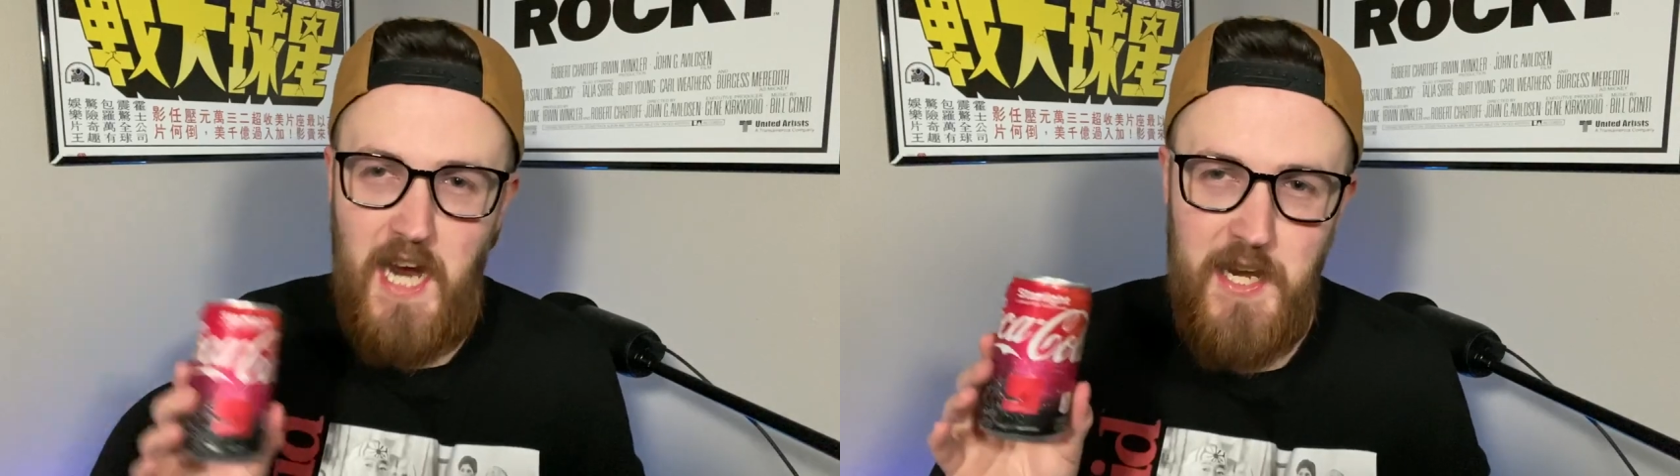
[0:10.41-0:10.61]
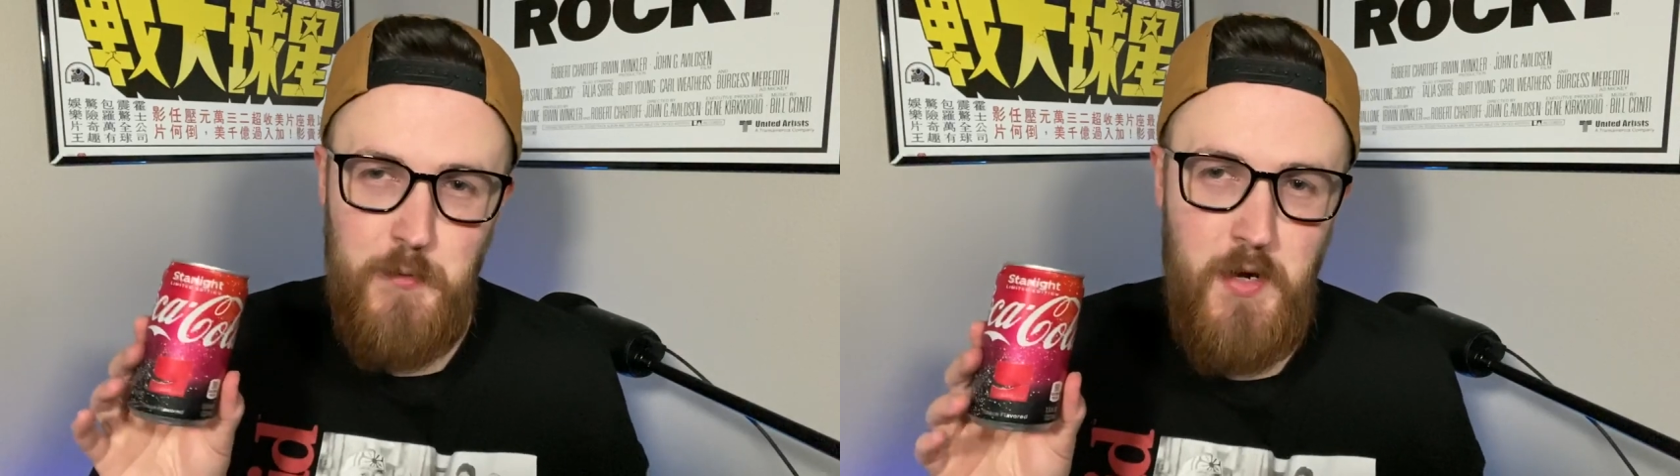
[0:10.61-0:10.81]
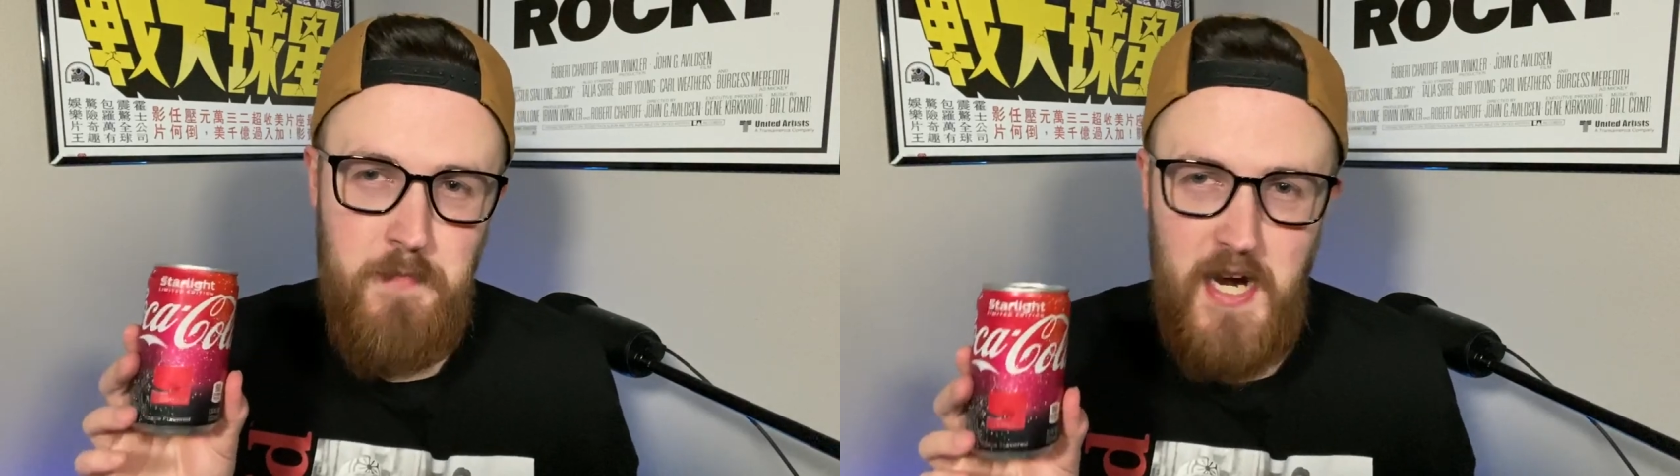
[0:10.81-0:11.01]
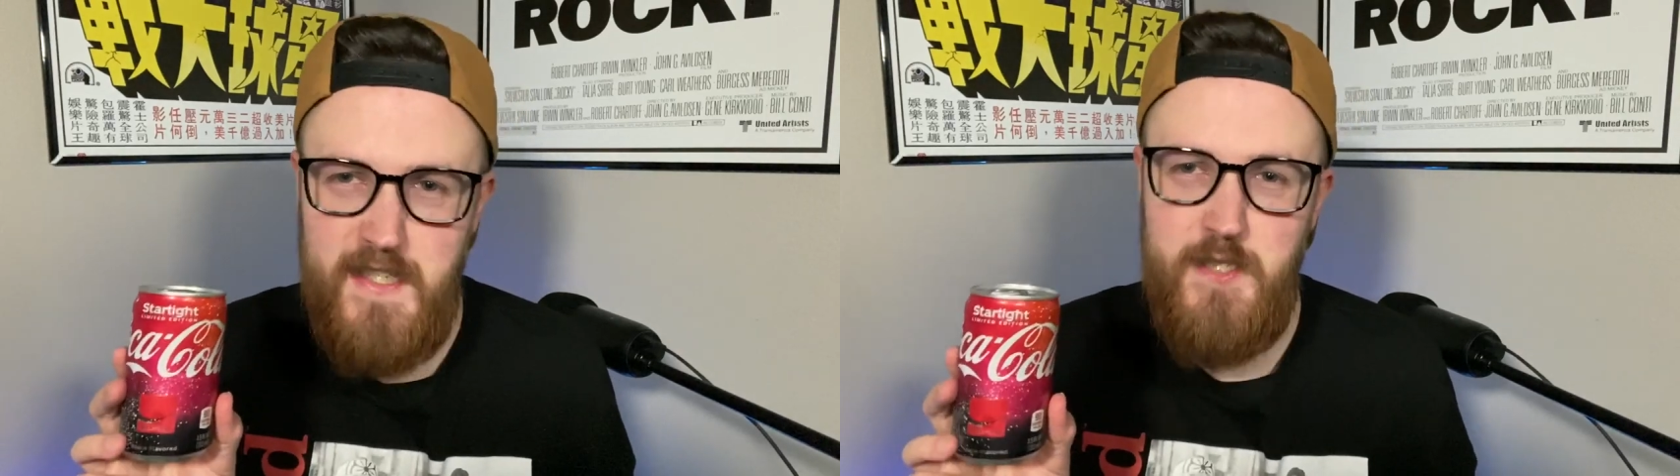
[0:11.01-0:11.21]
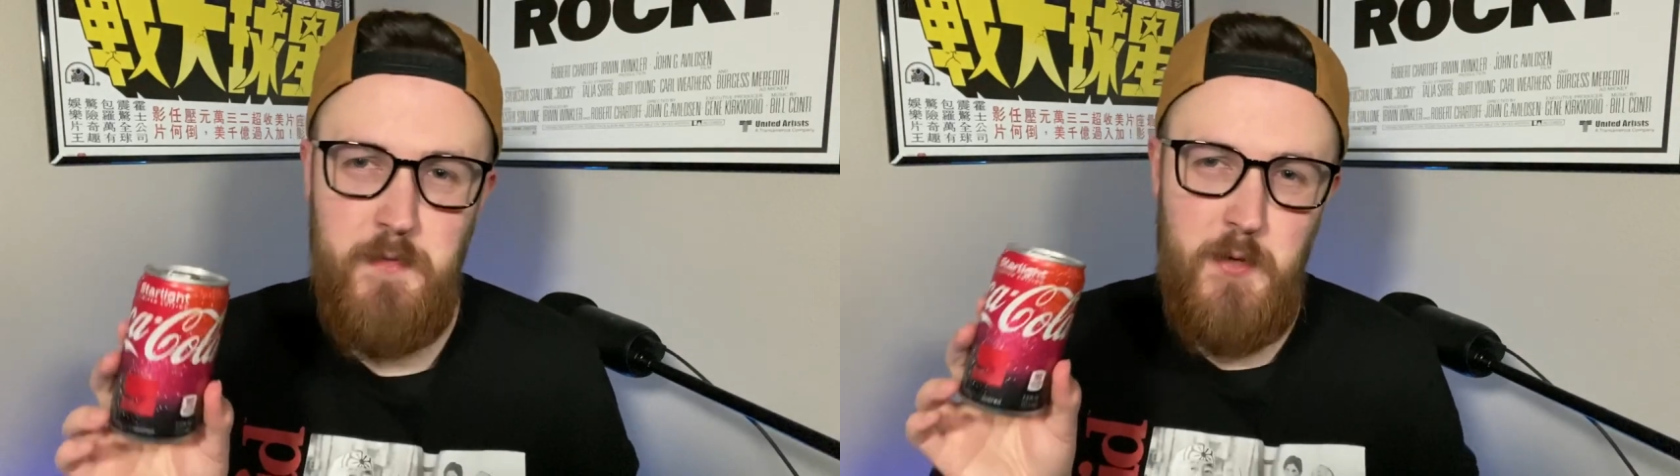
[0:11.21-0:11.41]
kind of
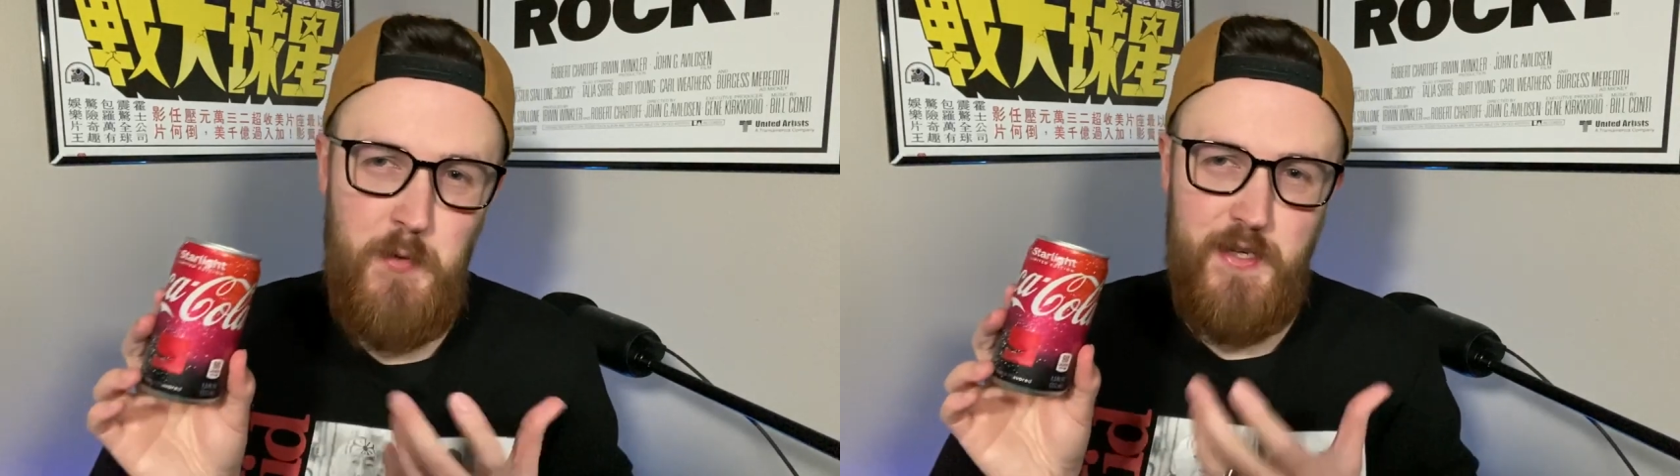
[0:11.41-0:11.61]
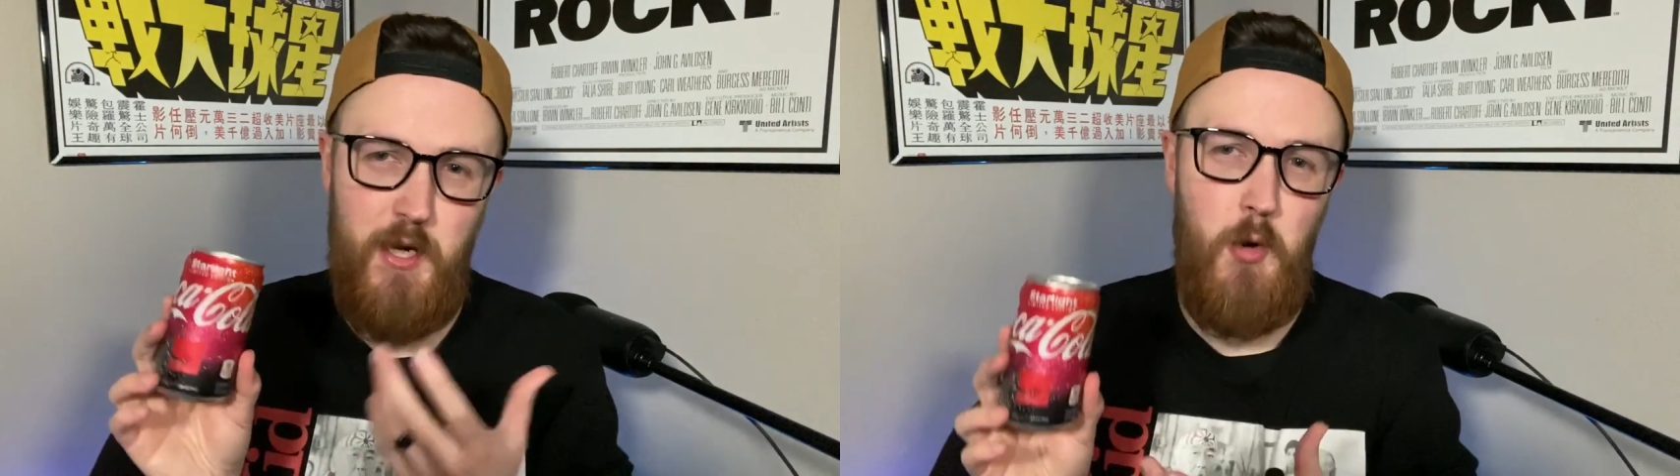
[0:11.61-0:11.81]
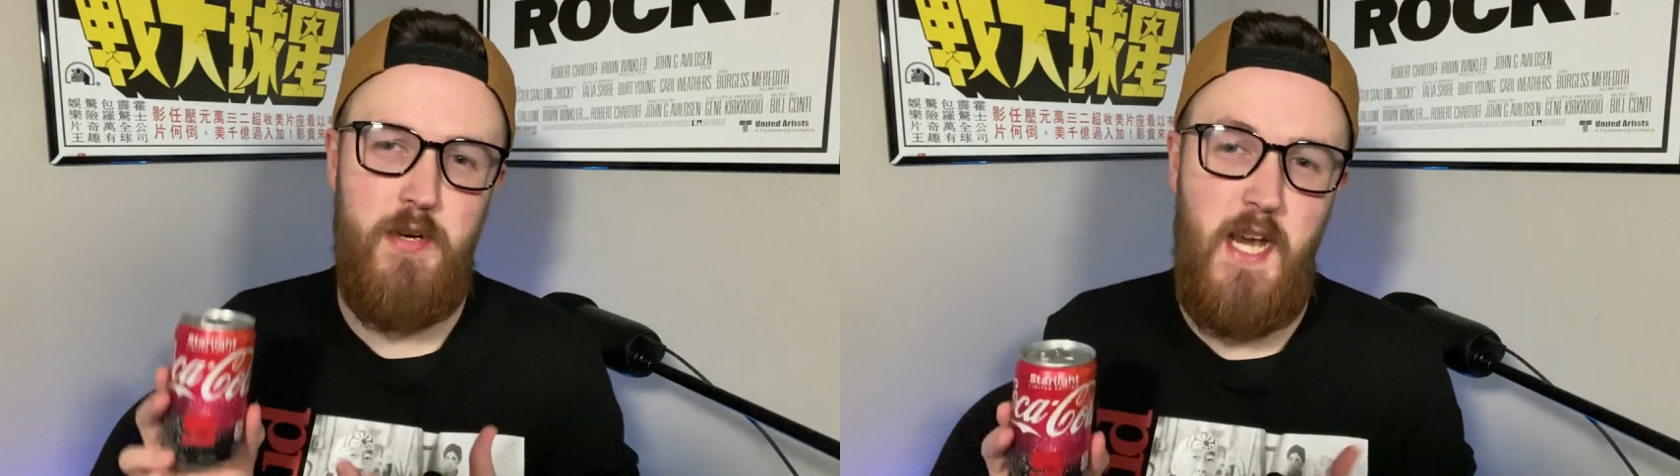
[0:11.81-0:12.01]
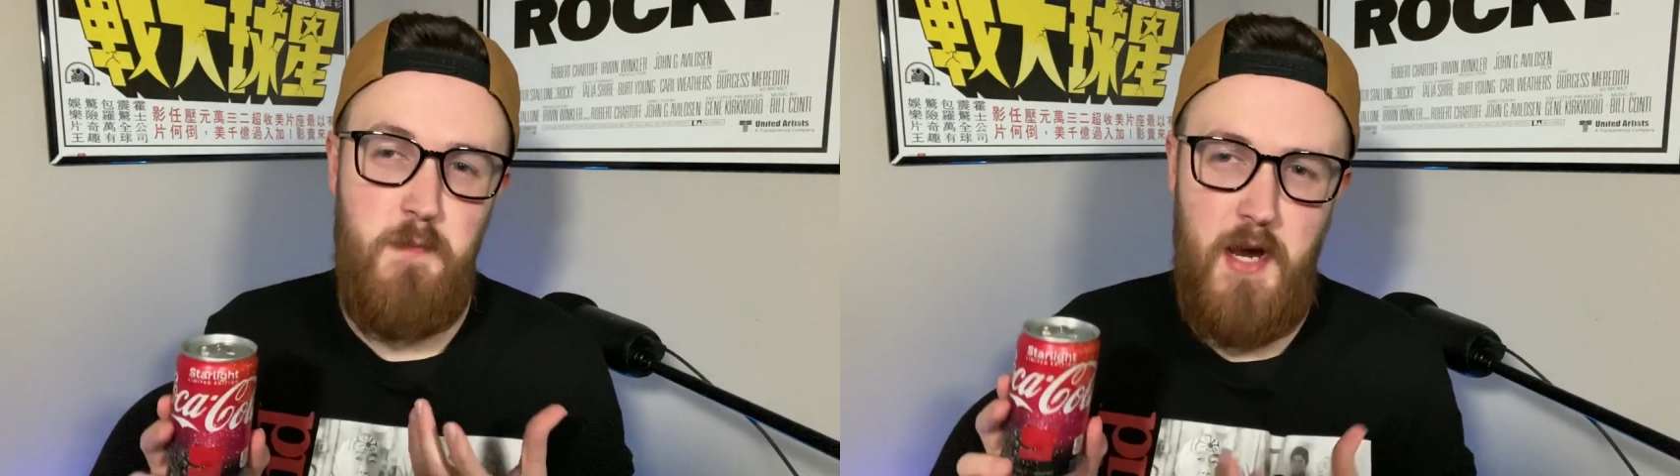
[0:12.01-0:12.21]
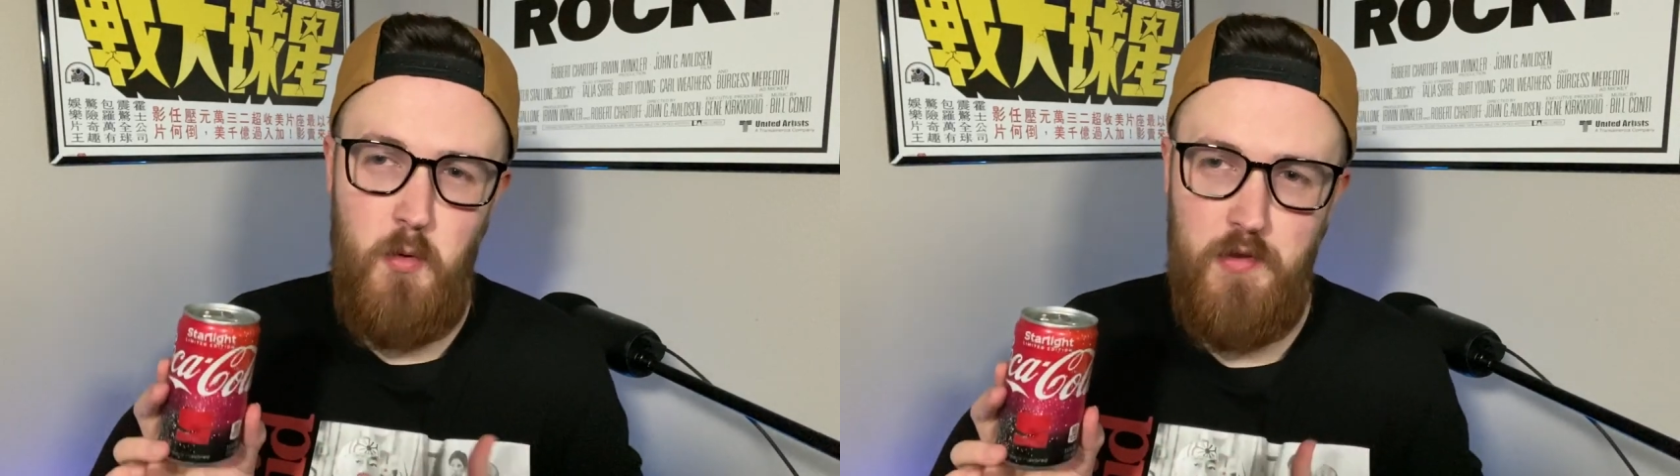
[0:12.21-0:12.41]
reminds me when Coke came out